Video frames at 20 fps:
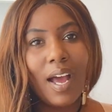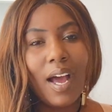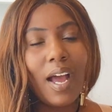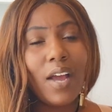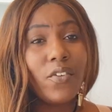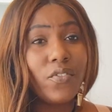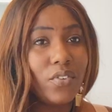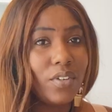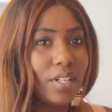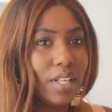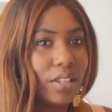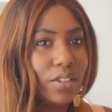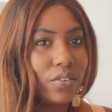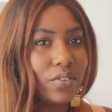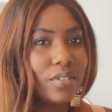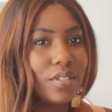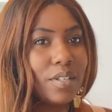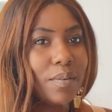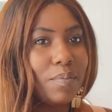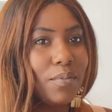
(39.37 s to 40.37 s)
I feel like
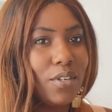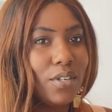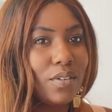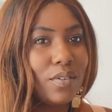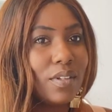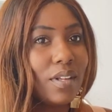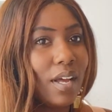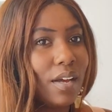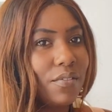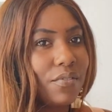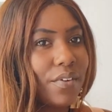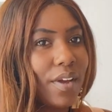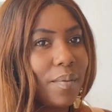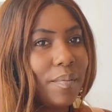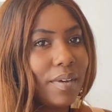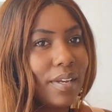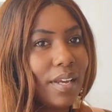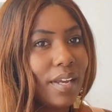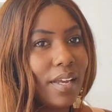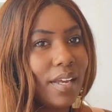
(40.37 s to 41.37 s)
there's some new love
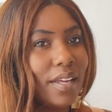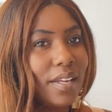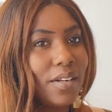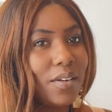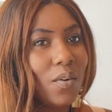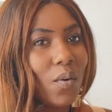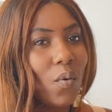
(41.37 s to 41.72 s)
coming in,